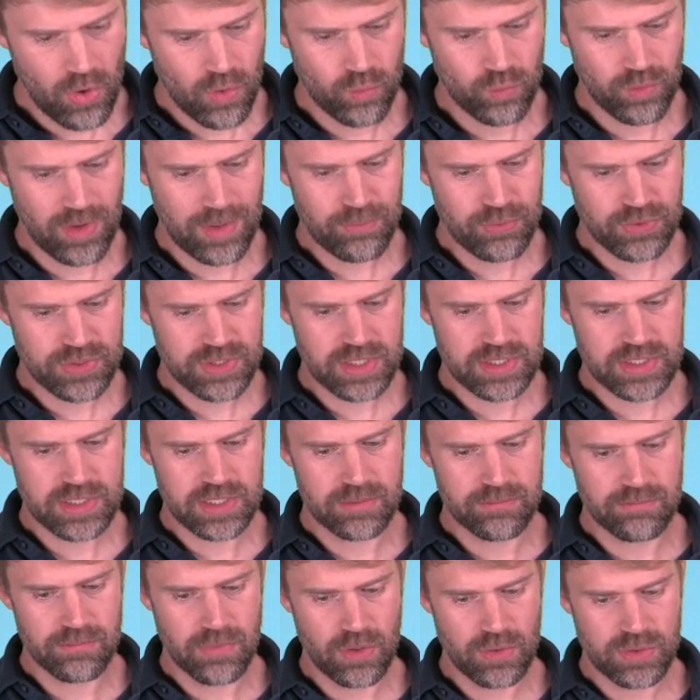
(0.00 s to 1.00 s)
represents
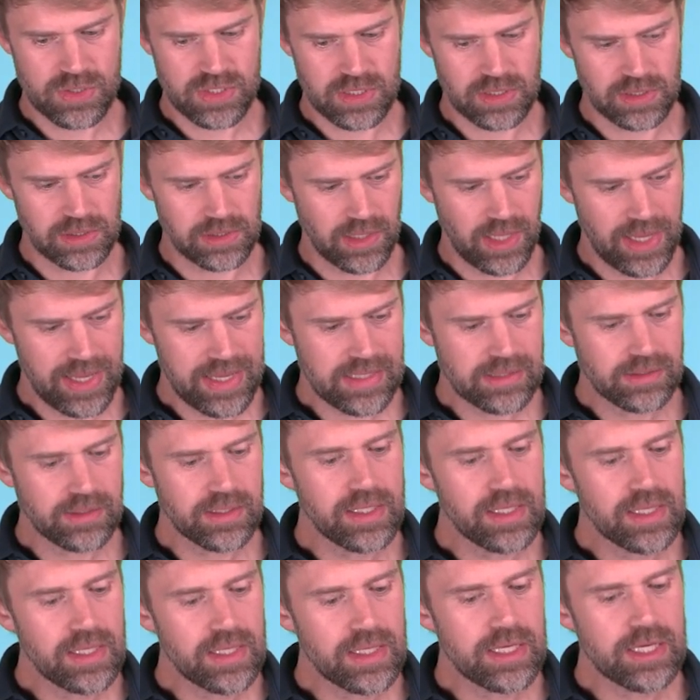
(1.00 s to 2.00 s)
the most
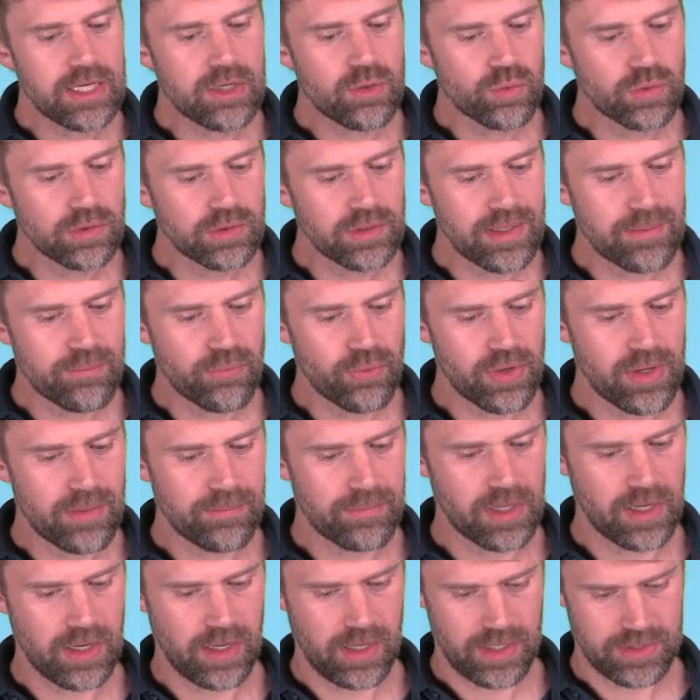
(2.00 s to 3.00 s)
likely
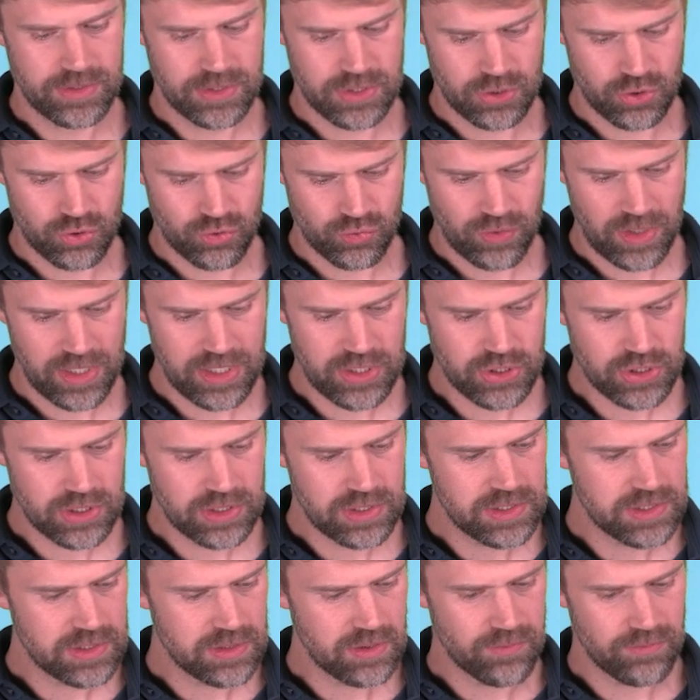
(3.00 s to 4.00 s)
equilibrium
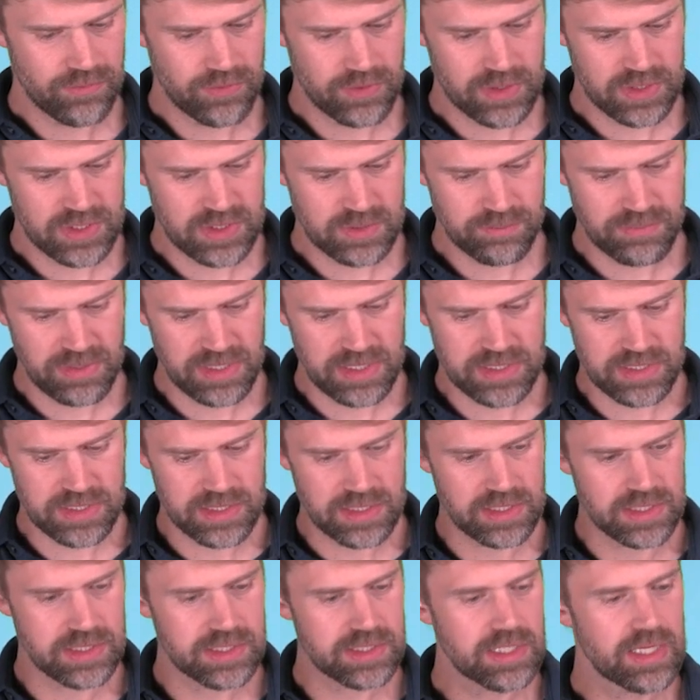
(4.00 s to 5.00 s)
concentrations for the
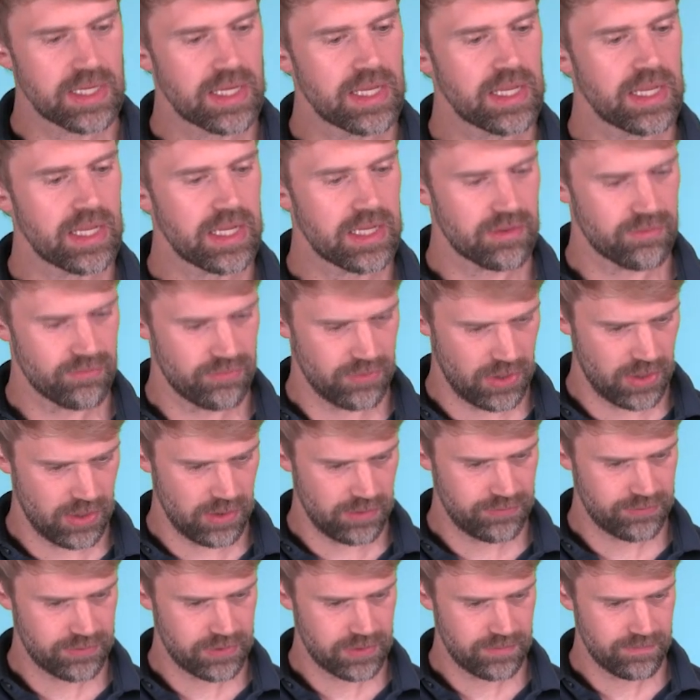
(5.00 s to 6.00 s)
species
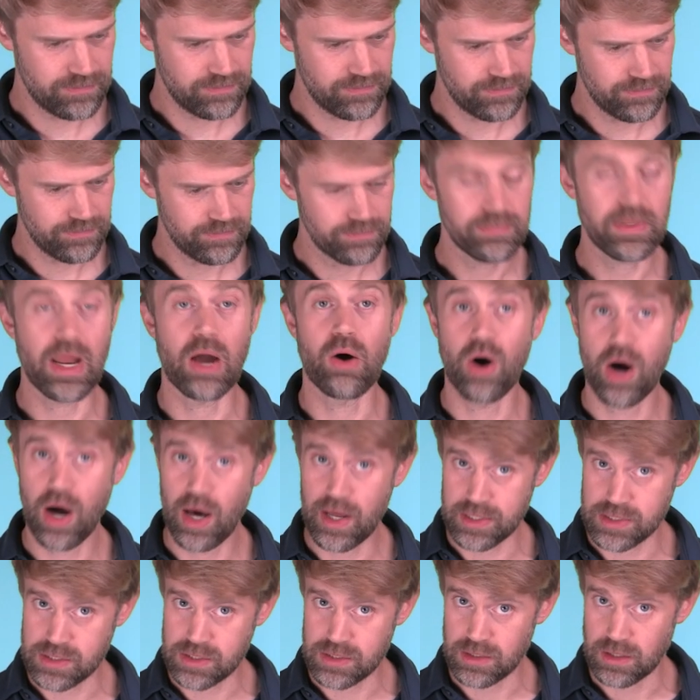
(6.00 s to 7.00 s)
involved? Now
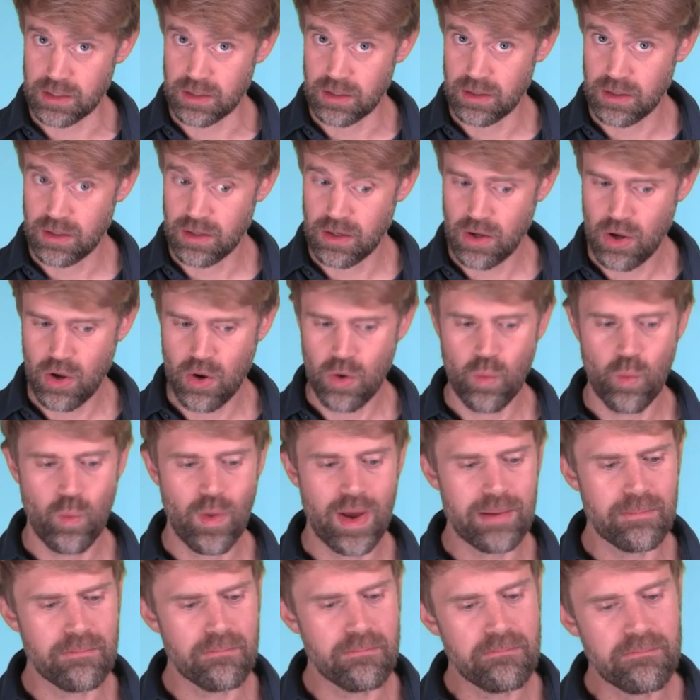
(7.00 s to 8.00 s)
honestly,
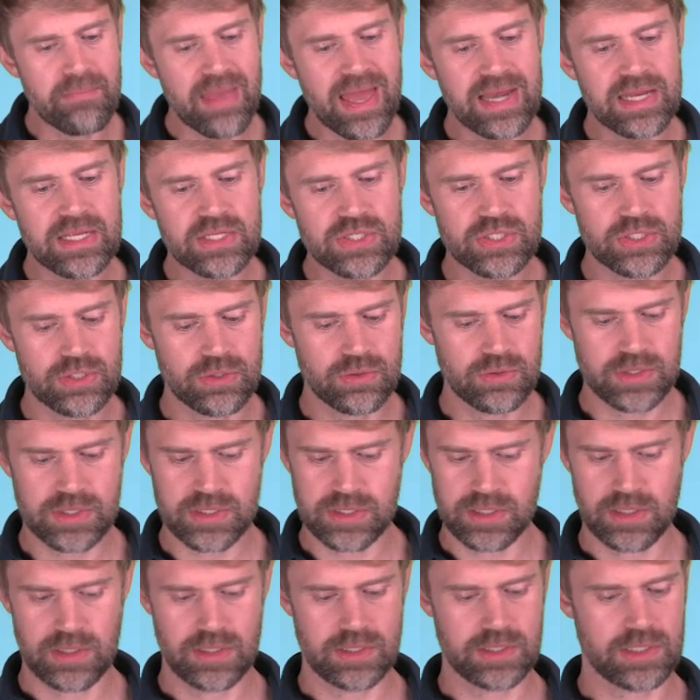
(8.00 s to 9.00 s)
when many students
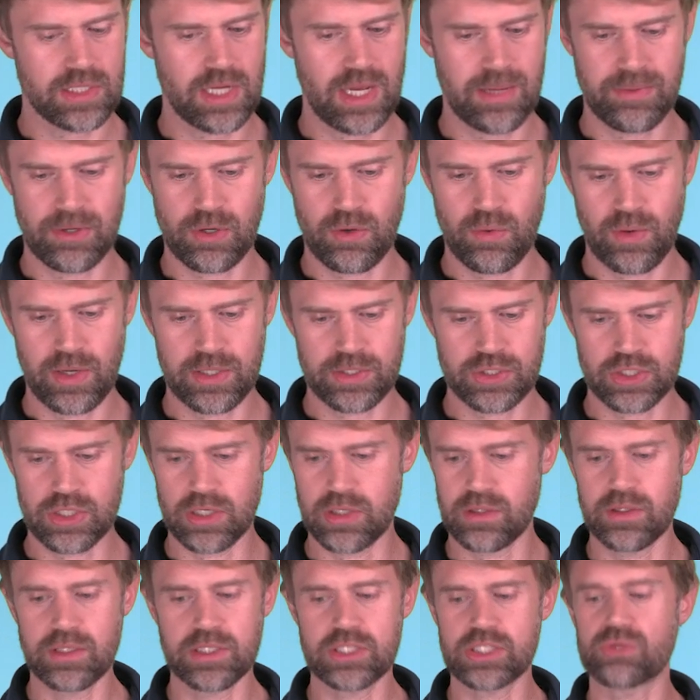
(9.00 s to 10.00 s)
see this type of
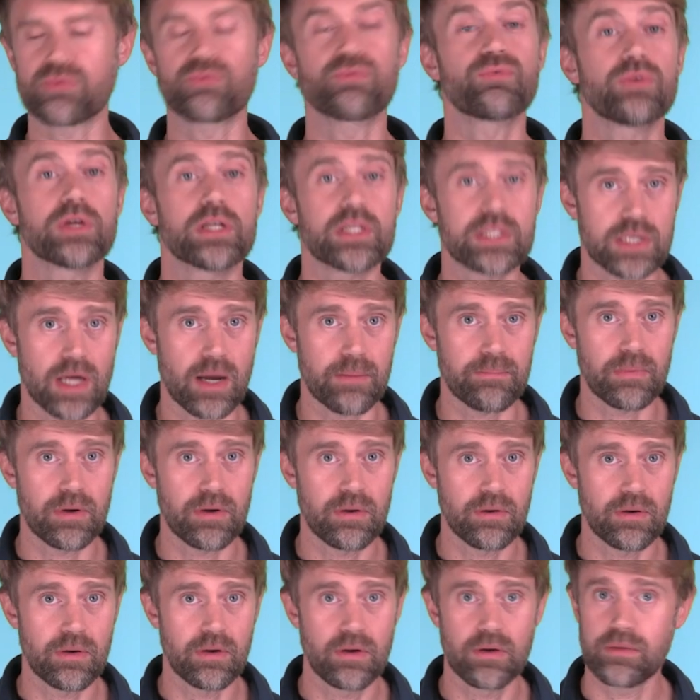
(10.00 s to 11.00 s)
question, they just freeze up.
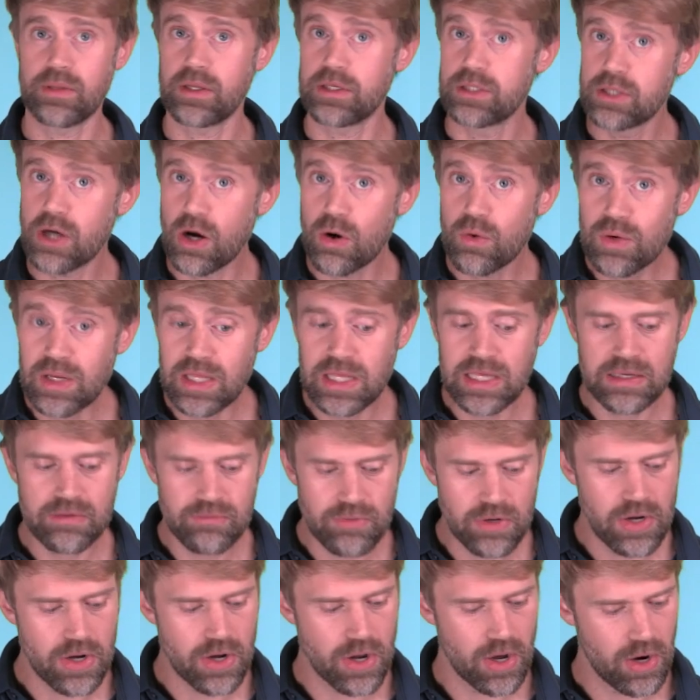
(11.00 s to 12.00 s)
They don't
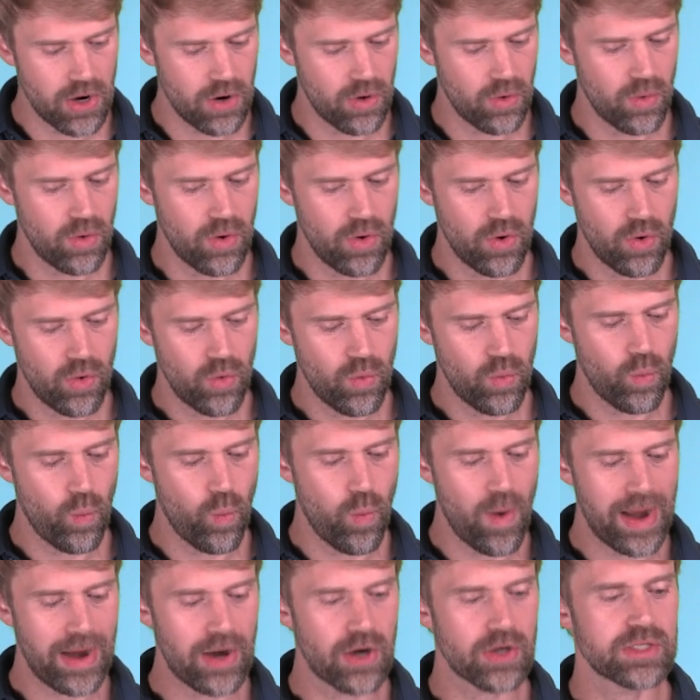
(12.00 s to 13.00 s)
even know
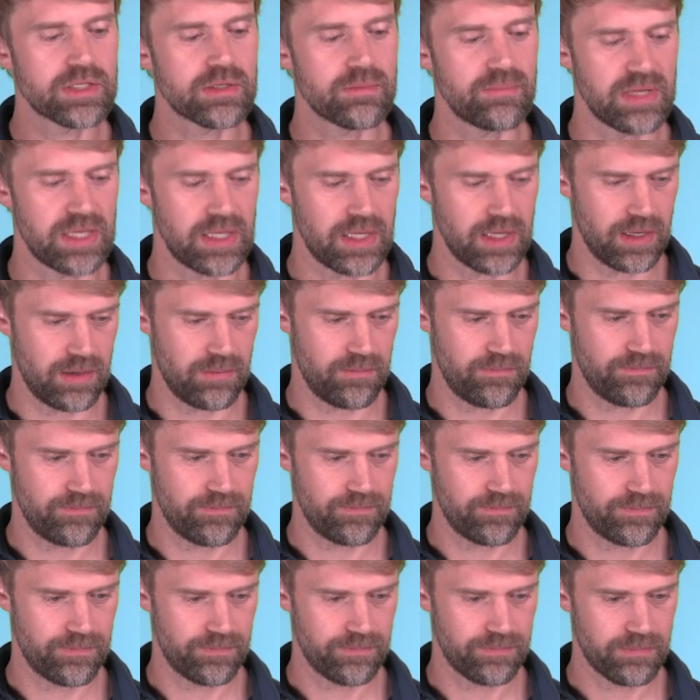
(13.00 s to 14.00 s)
where to begin.
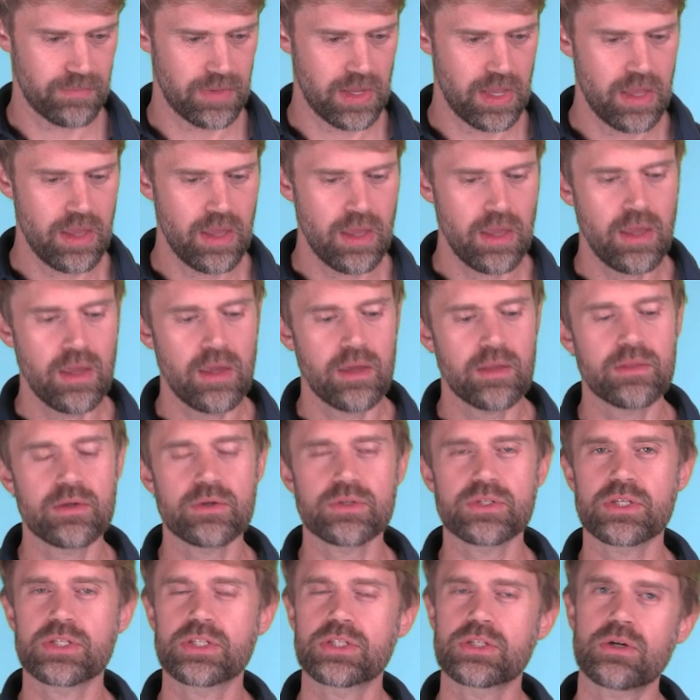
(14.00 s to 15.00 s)

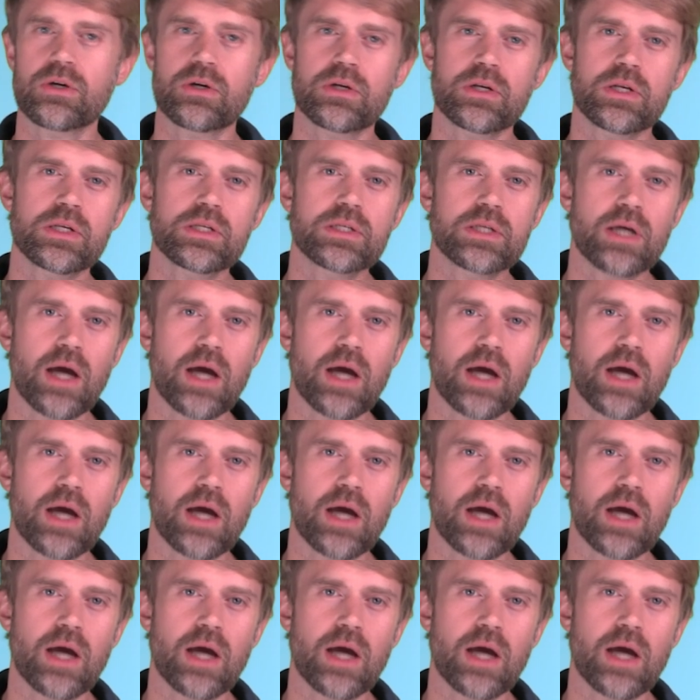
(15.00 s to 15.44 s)
There's a certain